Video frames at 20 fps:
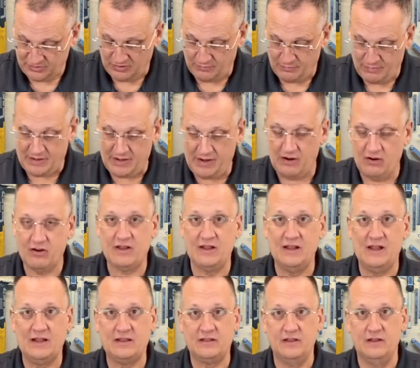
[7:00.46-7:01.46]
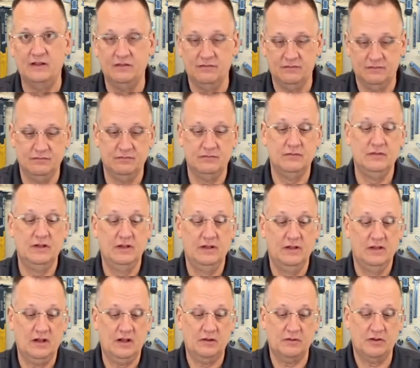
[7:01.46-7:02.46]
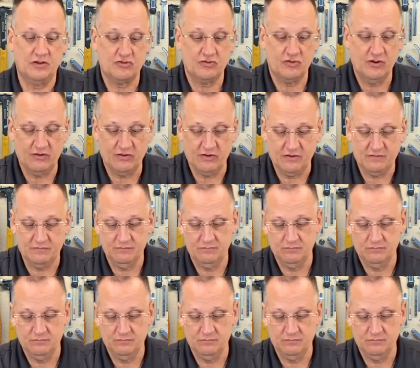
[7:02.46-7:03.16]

have my air connected. I'm going to trigger it.